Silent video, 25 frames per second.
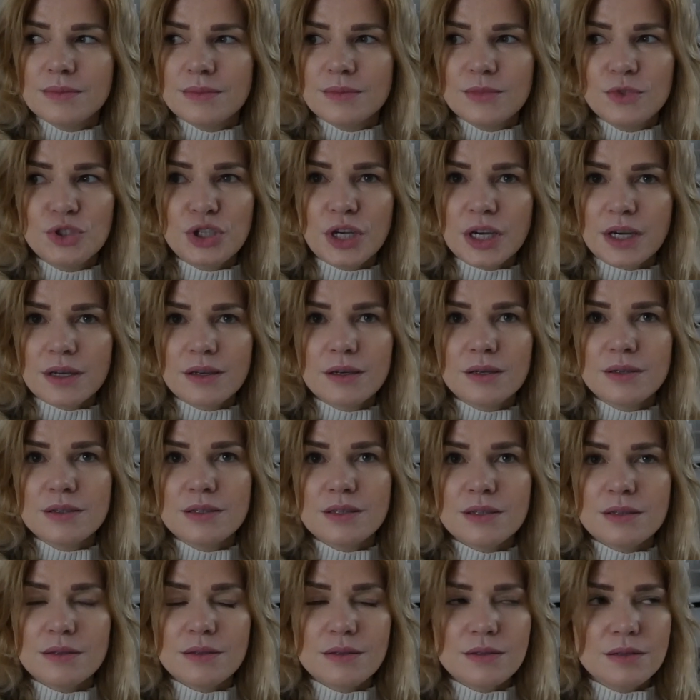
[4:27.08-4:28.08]
Czech
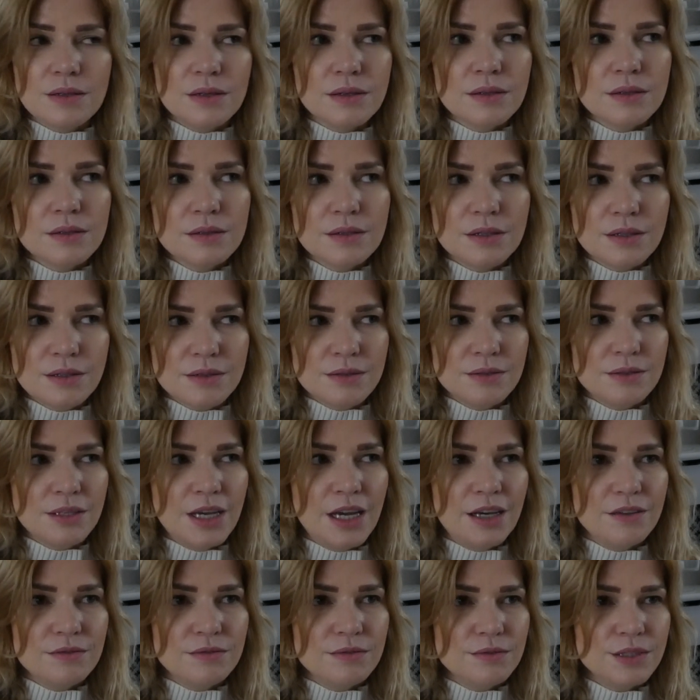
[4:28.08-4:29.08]
citizen, doesn't
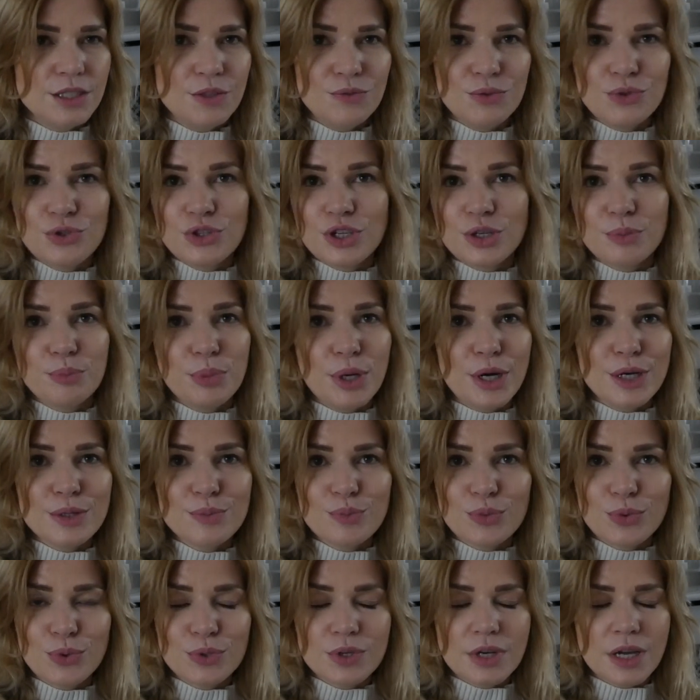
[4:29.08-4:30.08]
have even Czech
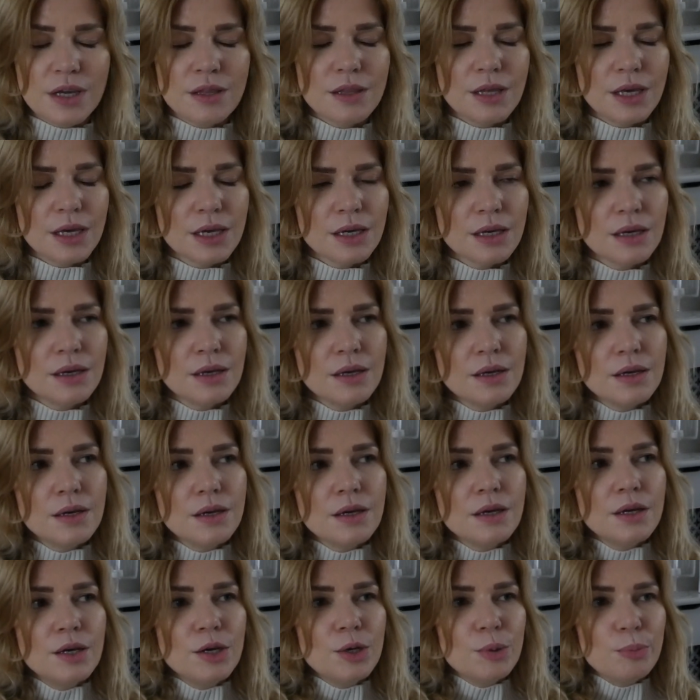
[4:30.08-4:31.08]
passport, nothing.
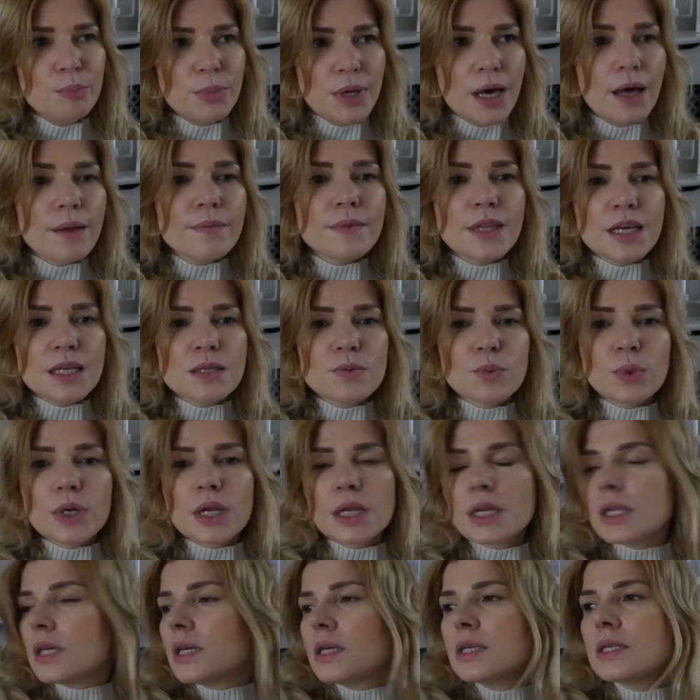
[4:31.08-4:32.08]
But that's what
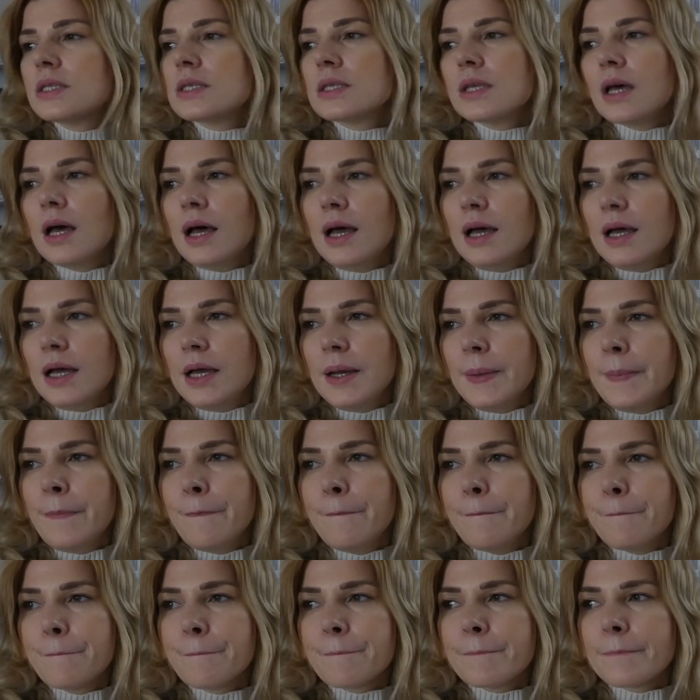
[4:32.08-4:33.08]
it is.
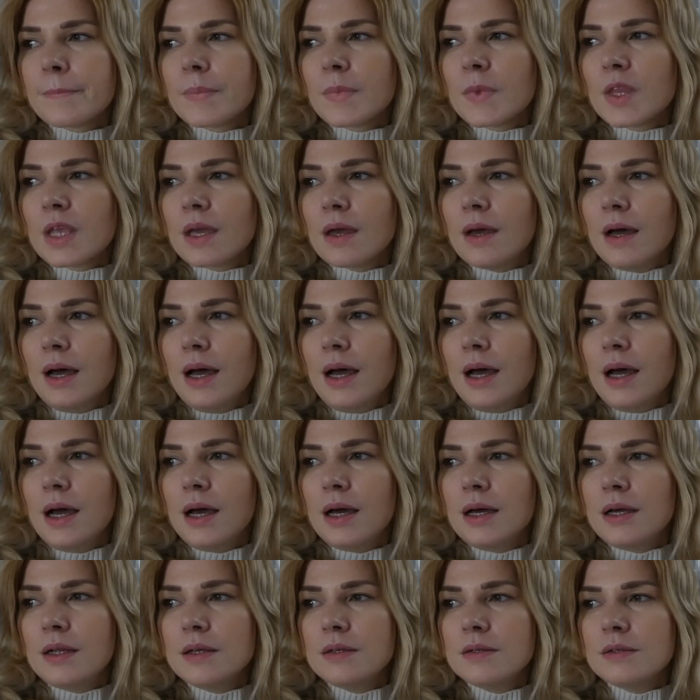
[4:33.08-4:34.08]
And
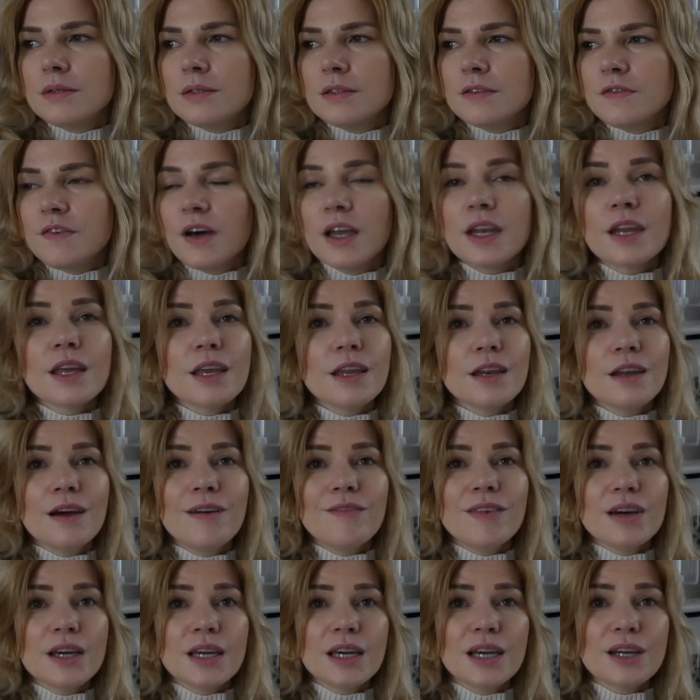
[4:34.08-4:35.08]
funny
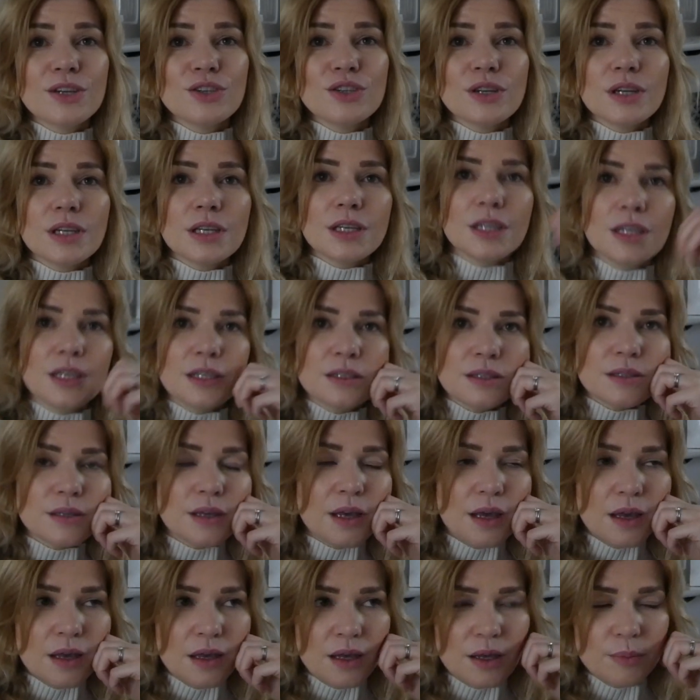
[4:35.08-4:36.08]
enough, I actually did,
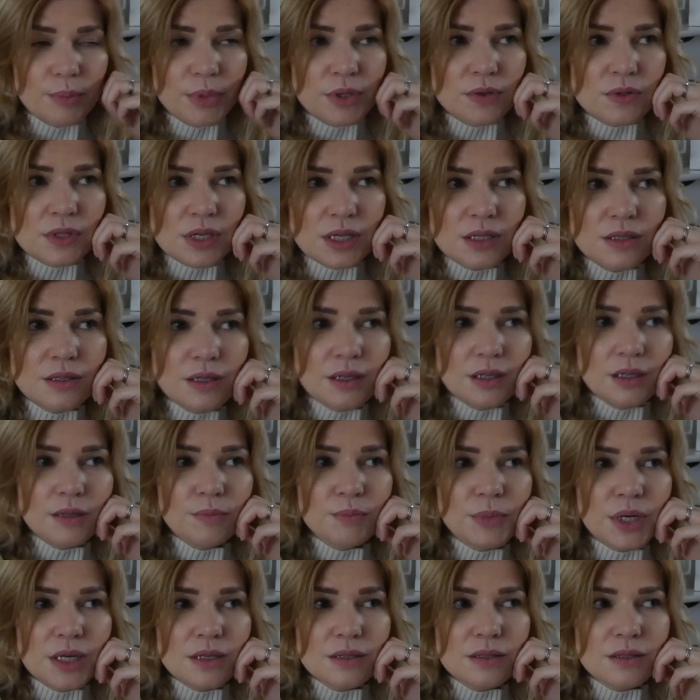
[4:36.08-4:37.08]
because I studied
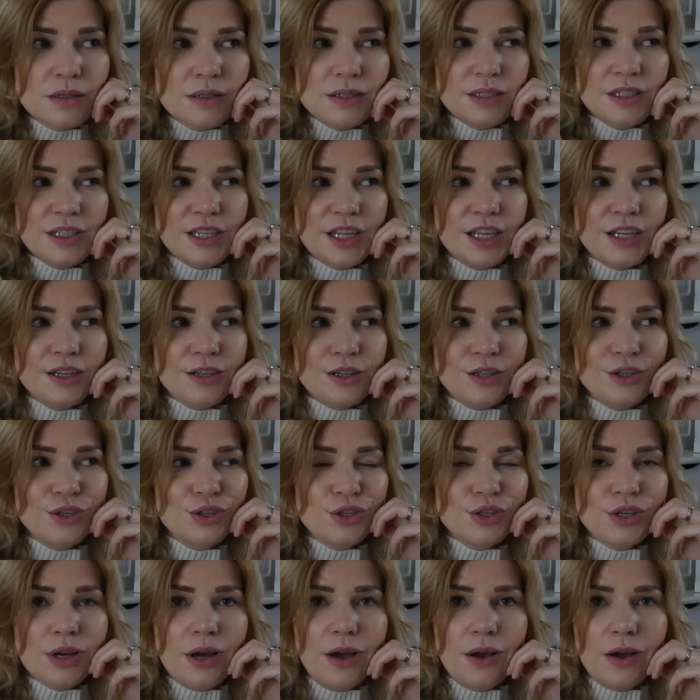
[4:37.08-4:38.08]
masters in
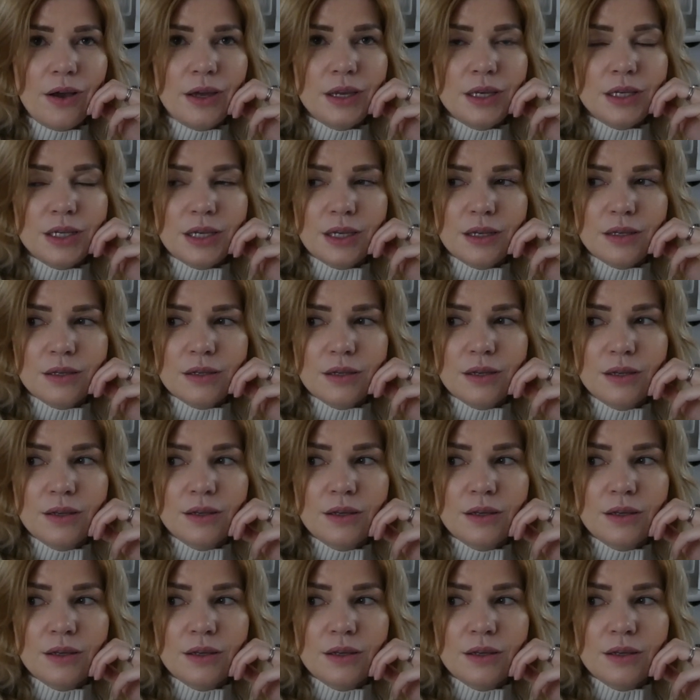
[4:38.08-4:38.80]
English, I did